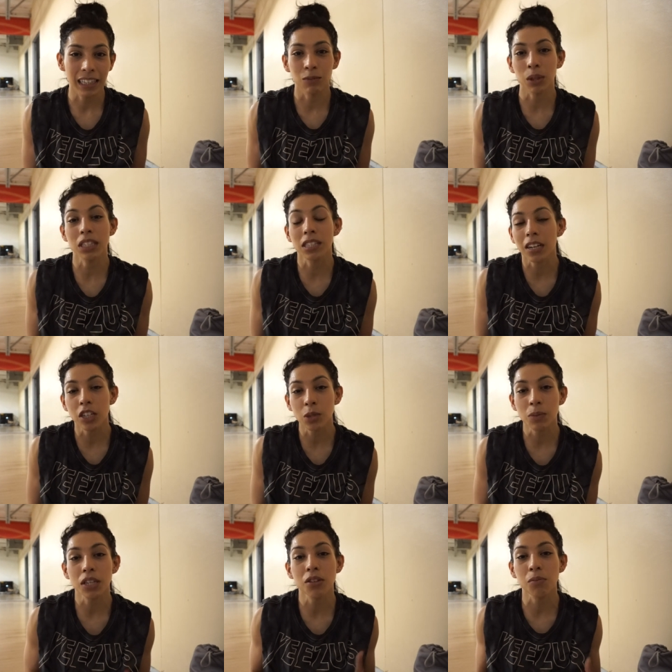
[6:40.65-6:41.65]
What
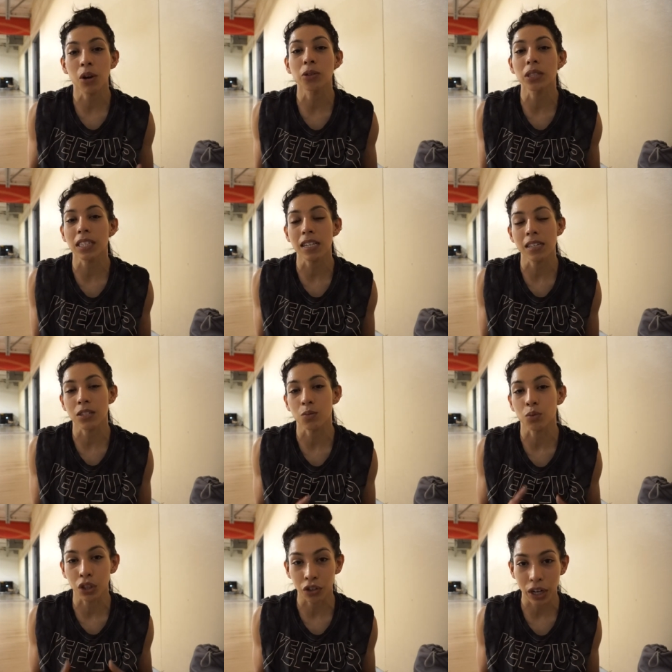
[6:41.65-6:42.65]
scares me the most is
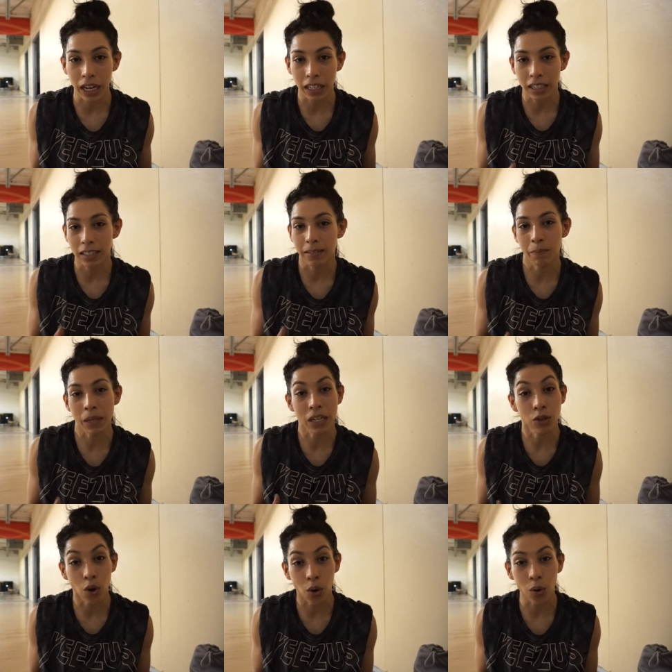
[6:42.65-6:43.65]
regret,
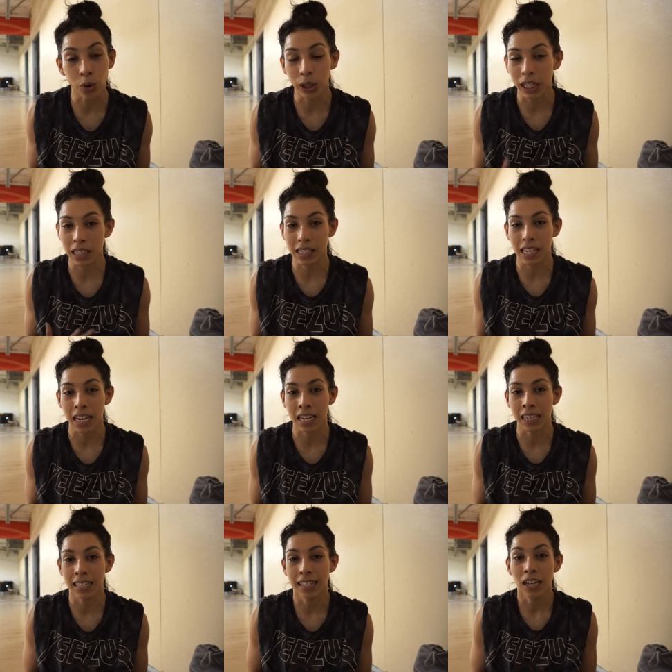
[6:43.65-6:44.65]
being old and
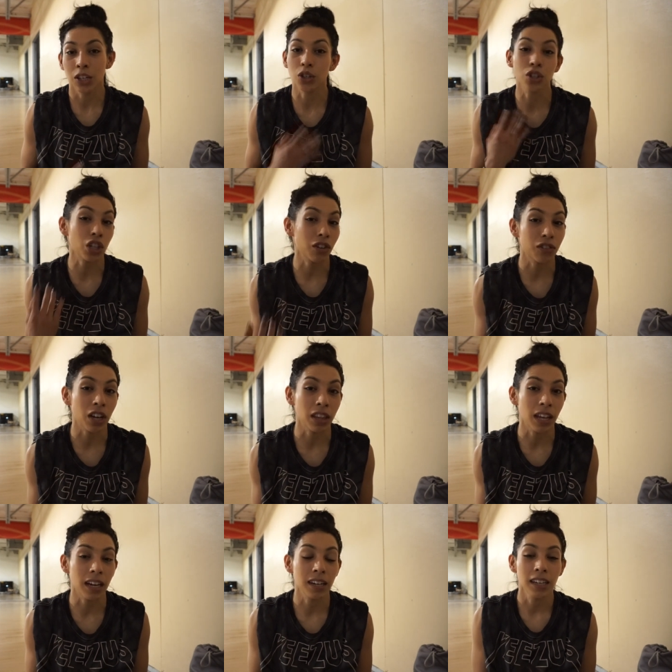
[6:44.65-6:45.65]
saying you should have
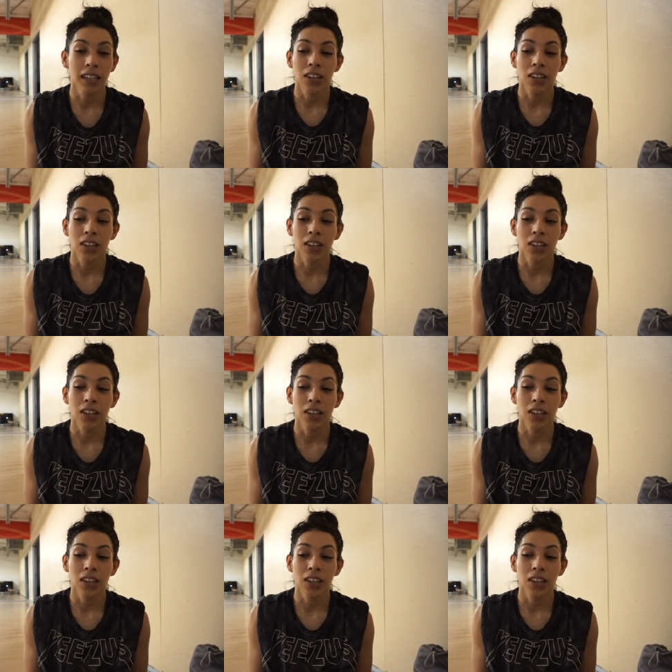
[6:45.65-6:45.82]
done that.